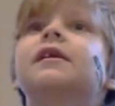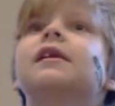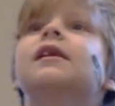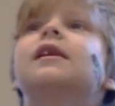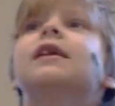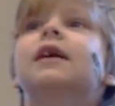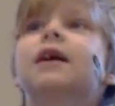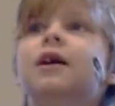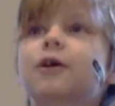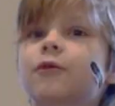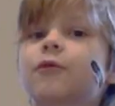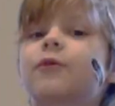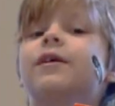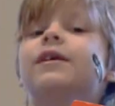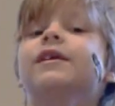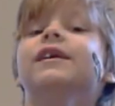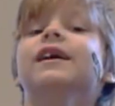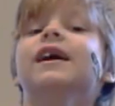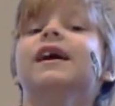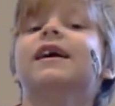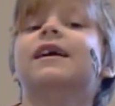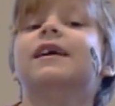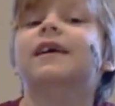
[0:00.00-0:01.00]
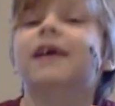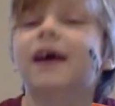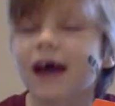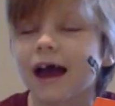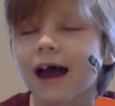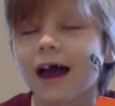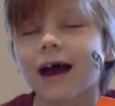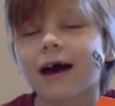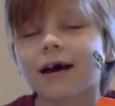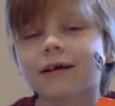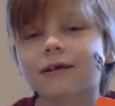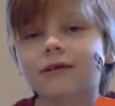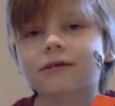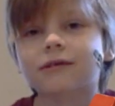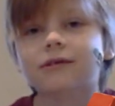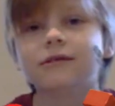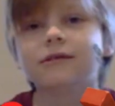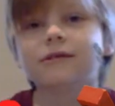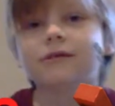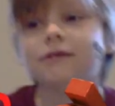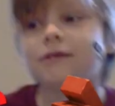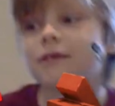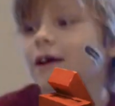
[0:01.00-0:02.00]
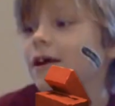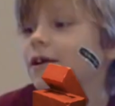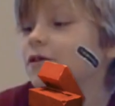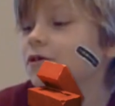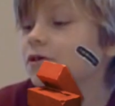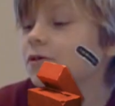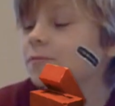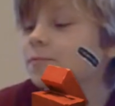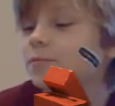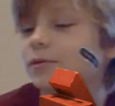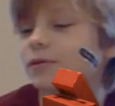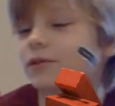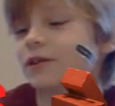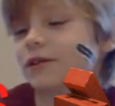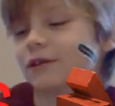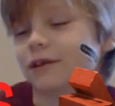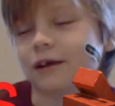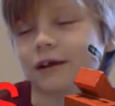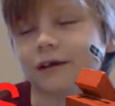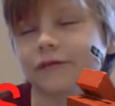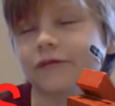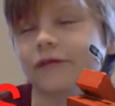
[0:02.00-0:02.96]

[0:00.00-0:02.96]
liquid, and gas. And don't put this on